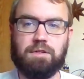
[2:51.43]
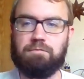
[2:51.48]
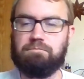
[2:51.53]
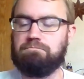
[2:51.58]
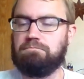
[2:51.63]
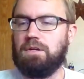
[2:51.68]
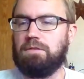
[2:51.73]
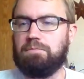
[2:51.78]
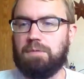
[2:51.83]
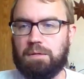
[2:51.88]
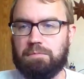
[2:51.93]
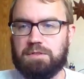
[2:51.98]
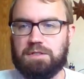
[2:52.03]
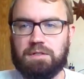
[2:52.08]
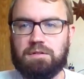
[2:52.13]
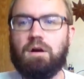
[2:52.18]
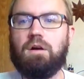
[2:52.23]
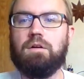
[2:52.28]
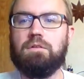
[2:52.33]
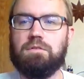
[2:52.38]
I've probably done
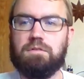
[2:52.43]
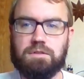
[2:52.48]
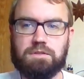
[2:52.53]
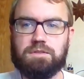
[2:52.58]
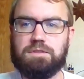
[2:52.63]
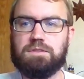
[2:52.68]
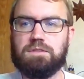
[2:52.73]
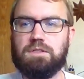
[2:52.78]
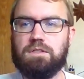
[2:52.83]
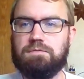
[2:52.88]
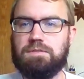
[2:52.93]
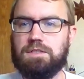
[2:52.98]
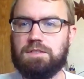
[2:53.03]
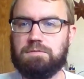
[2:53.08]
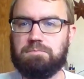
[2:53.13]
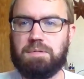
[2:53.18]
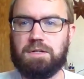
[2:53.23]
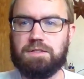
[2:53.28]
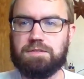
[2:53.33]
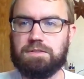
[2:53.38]
hundreds of his
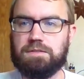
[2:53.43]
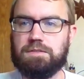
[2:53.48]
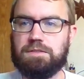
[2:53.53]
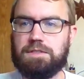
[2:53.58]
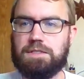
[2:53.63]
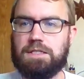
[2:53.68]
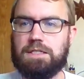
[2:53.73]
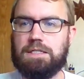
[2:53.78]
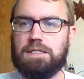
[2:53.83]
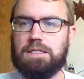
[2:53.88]
puzzles.